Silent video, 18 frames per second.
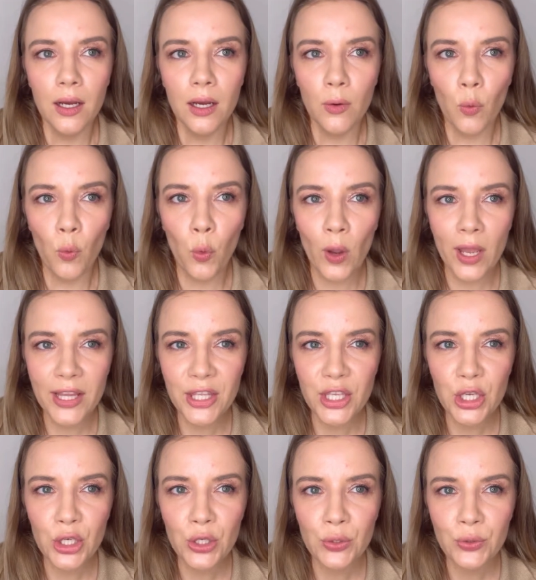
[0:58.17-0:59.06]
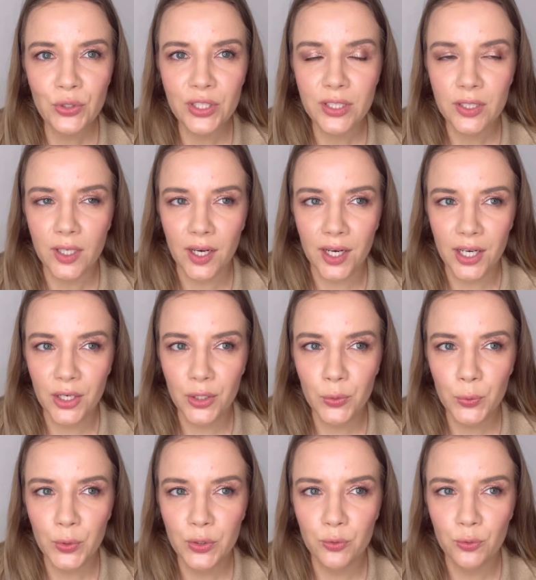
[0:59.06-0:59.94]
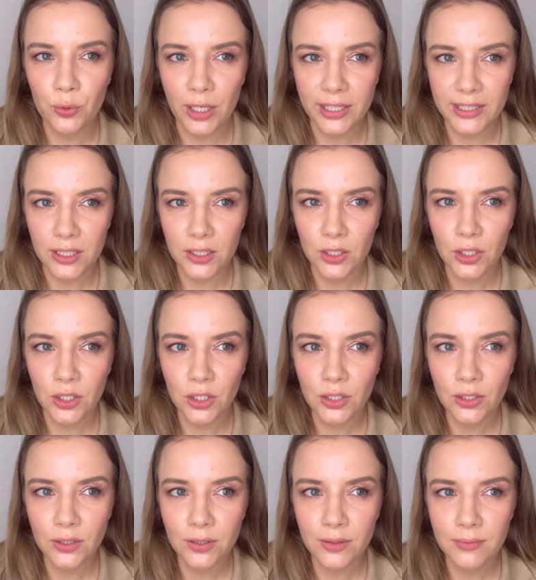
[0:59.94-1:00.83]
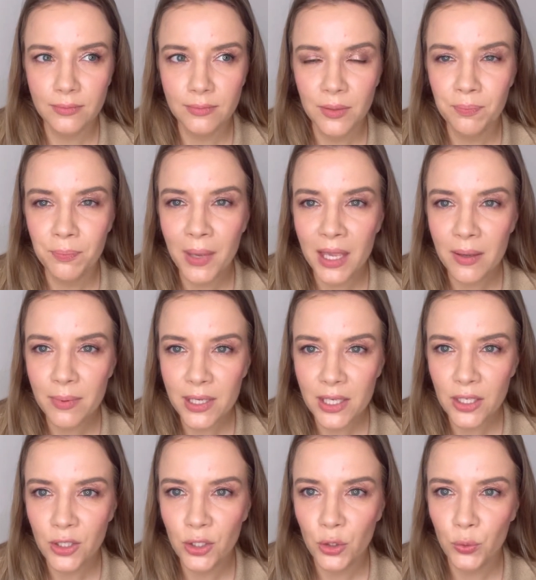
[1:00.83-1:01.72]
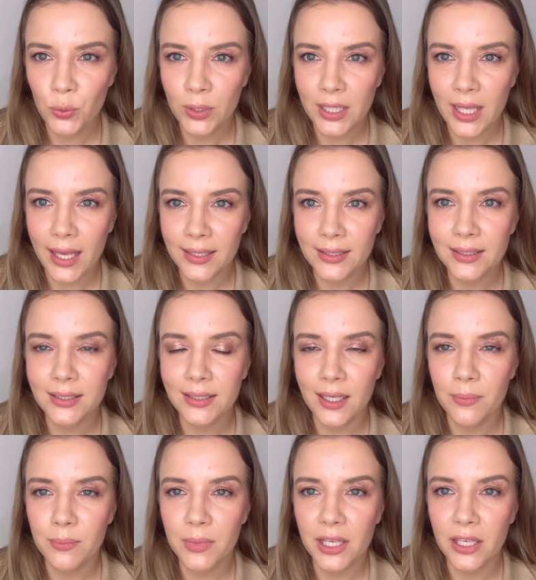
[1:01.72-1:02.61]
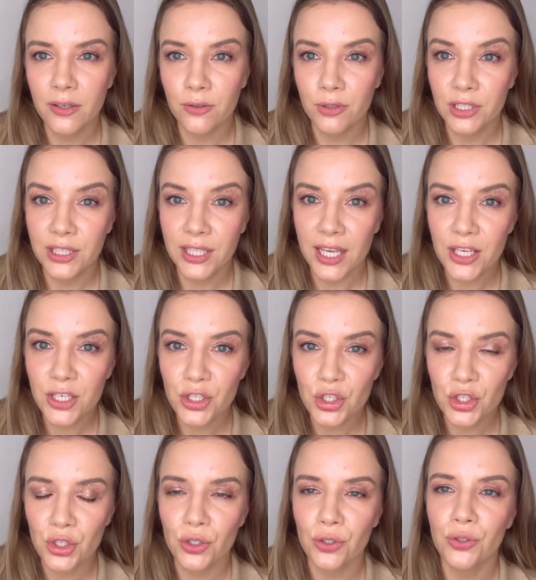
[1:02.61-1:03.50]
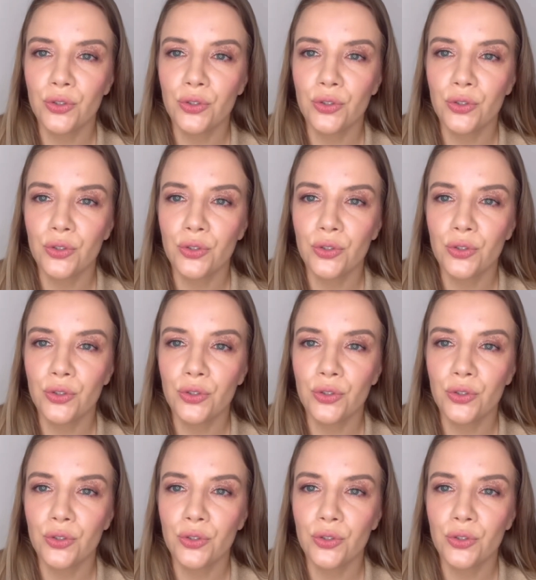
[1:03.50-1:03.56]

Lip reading: When you start with retinol, maybe you will get some irritation.